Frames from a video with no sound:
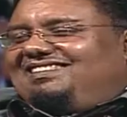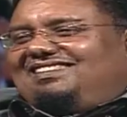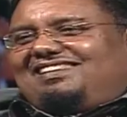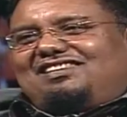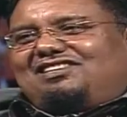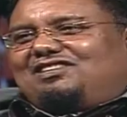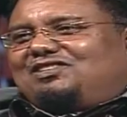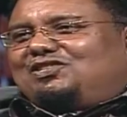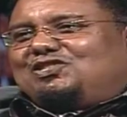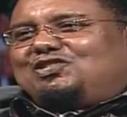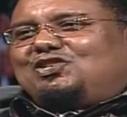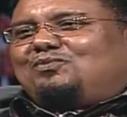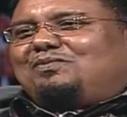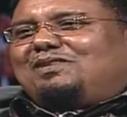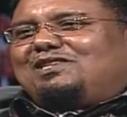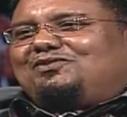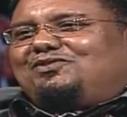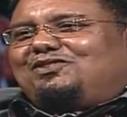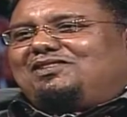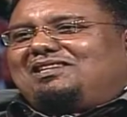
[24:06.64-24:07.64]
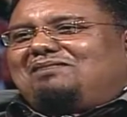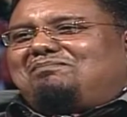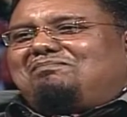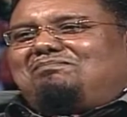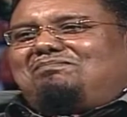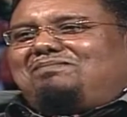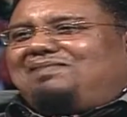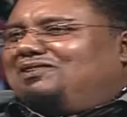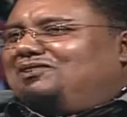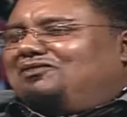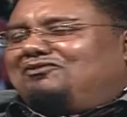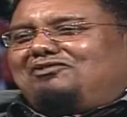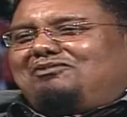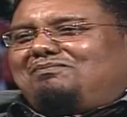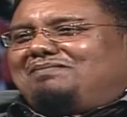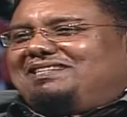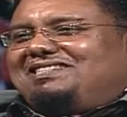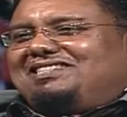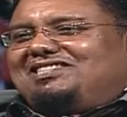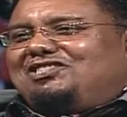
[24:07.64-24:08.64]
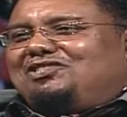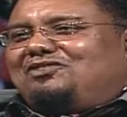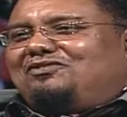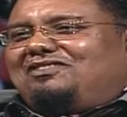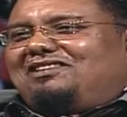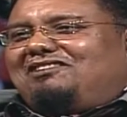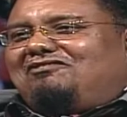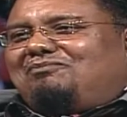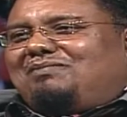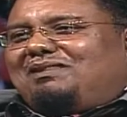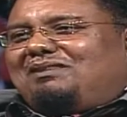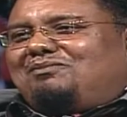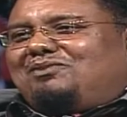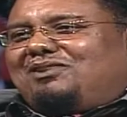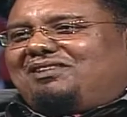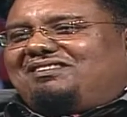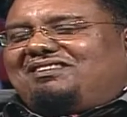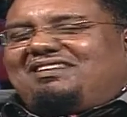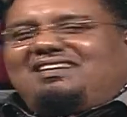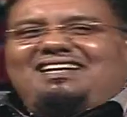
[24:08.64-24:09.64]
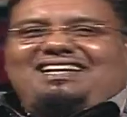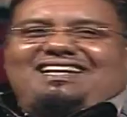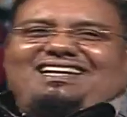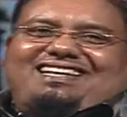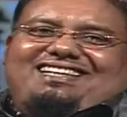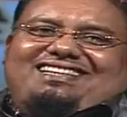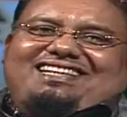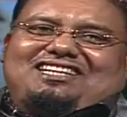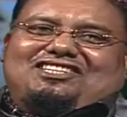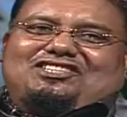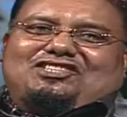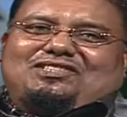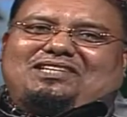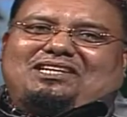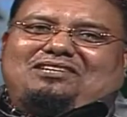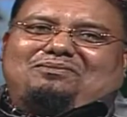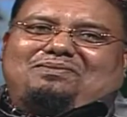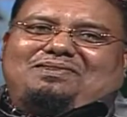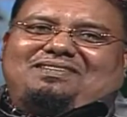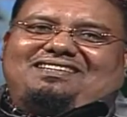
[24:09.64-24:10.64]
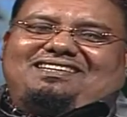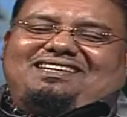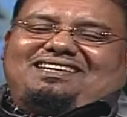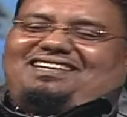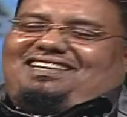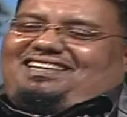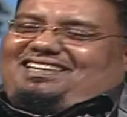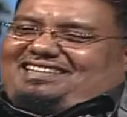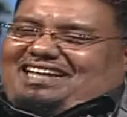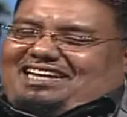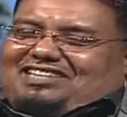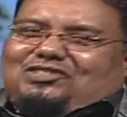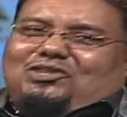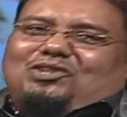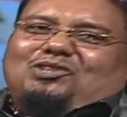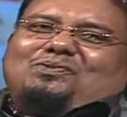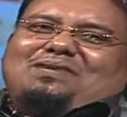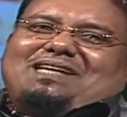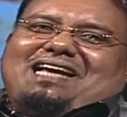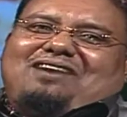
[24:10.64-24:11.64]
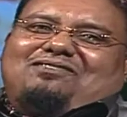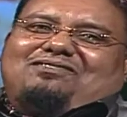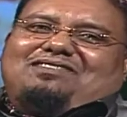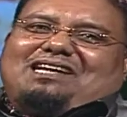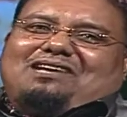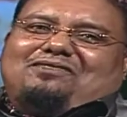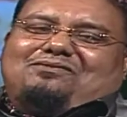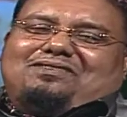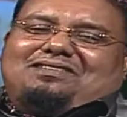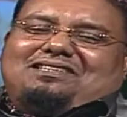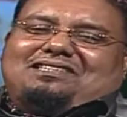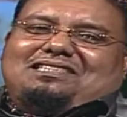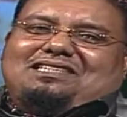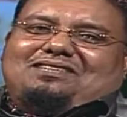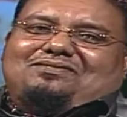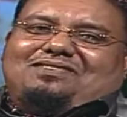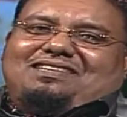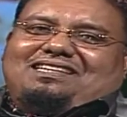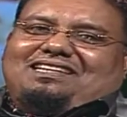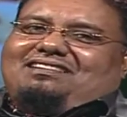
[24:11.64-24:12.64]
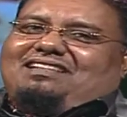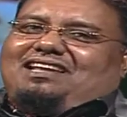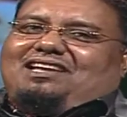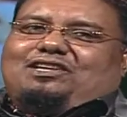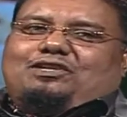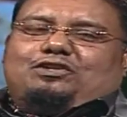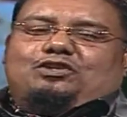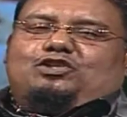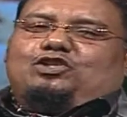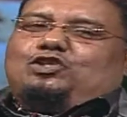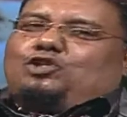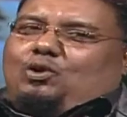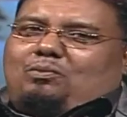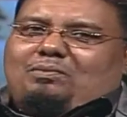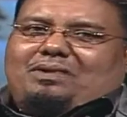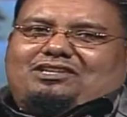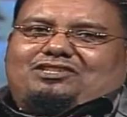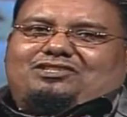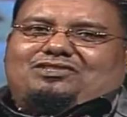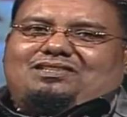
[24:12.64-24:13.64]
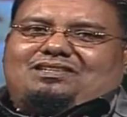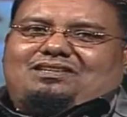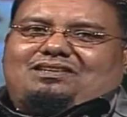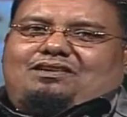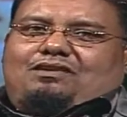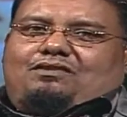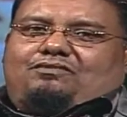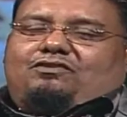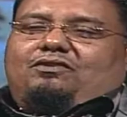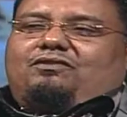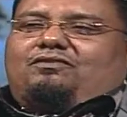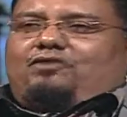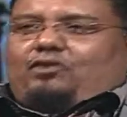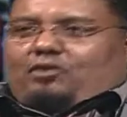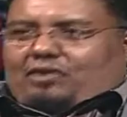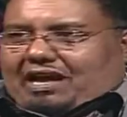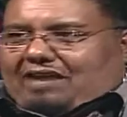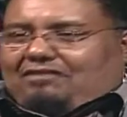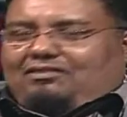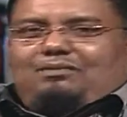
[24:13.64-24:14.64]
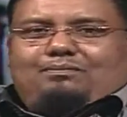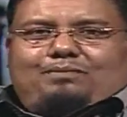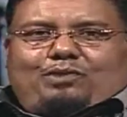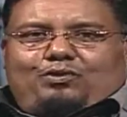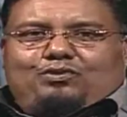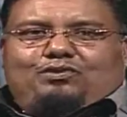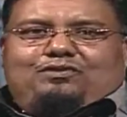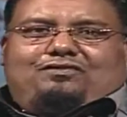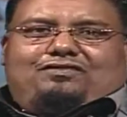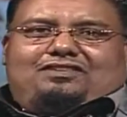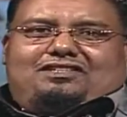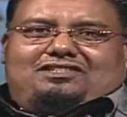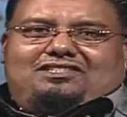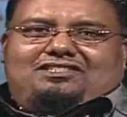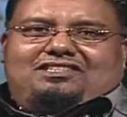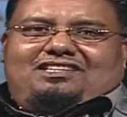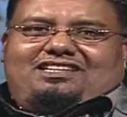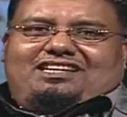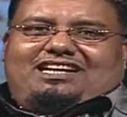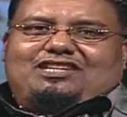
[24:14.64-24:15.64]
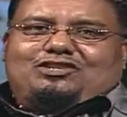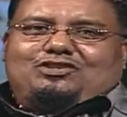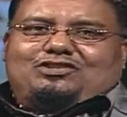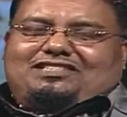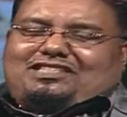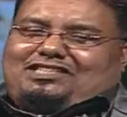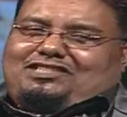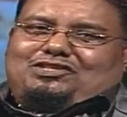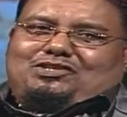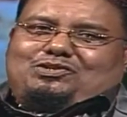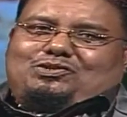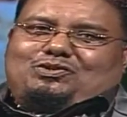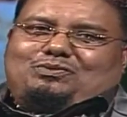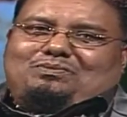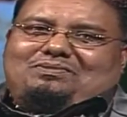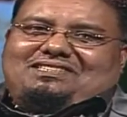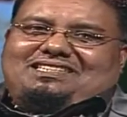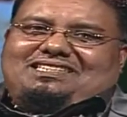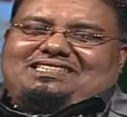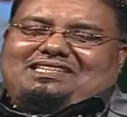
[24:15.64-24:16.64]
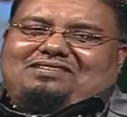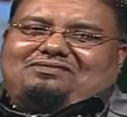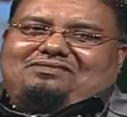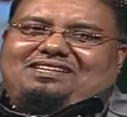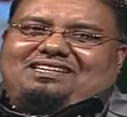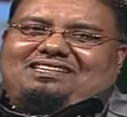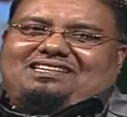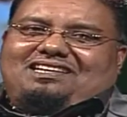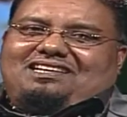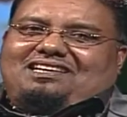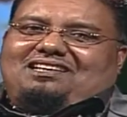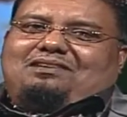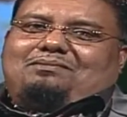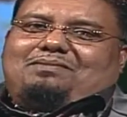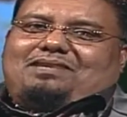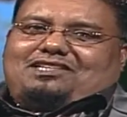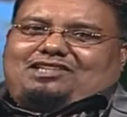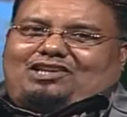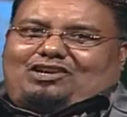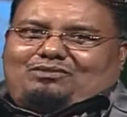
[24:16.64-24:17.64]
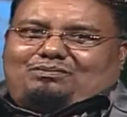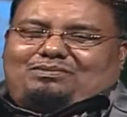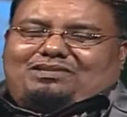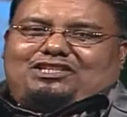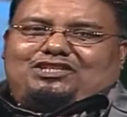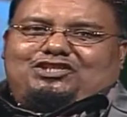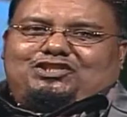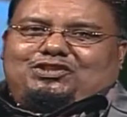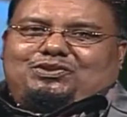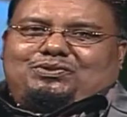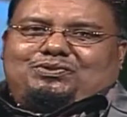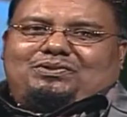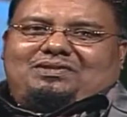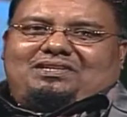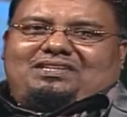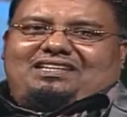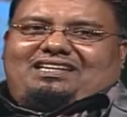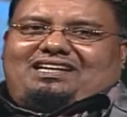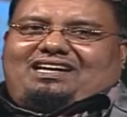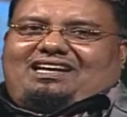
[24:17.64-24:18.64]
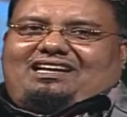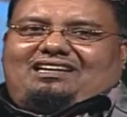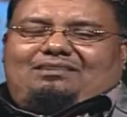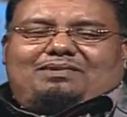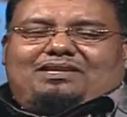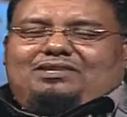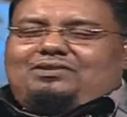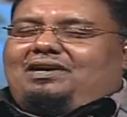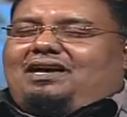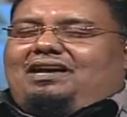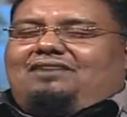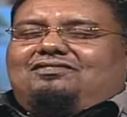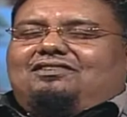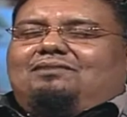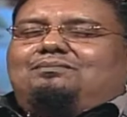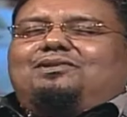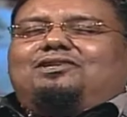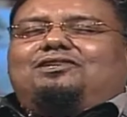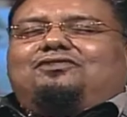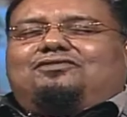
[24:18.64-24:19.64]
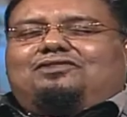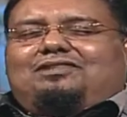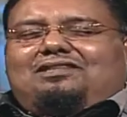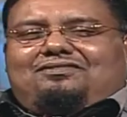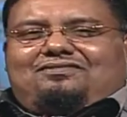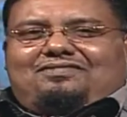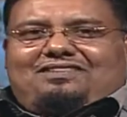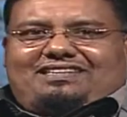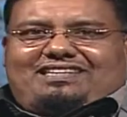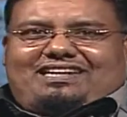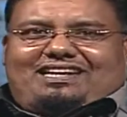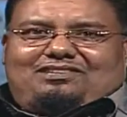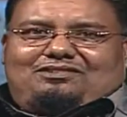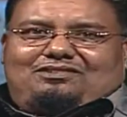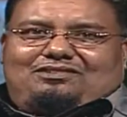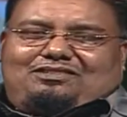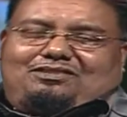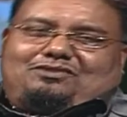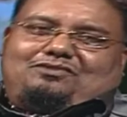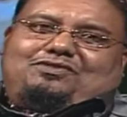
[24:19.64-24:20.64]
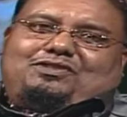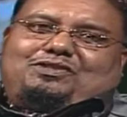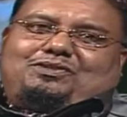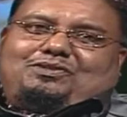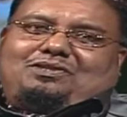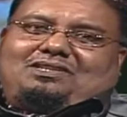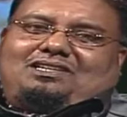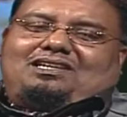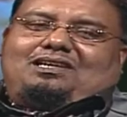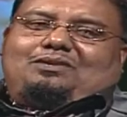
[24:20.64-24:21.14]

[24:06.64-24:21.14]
Thank you so much for that beautiful message of love, my brother. Ladies and gentlemen, that's all we have time for this evening. And thank you so much for having both of us in your sitting rooms this evening. May God bless you. And may you have a beautiful evening ahead of you.